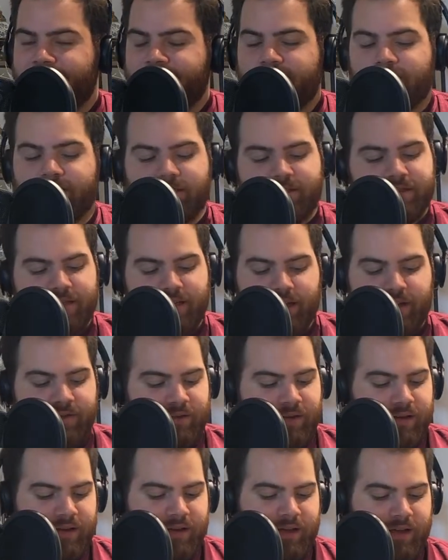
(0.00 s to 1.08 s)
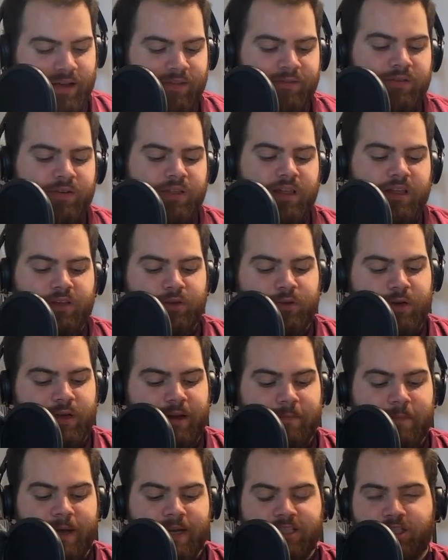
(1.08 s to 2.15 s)
Just everything you can
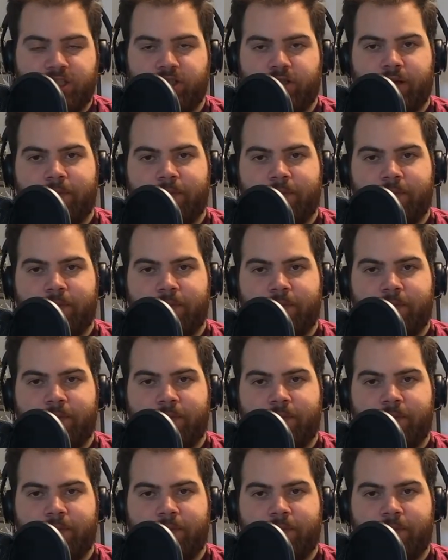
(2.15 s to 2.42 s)
imagine.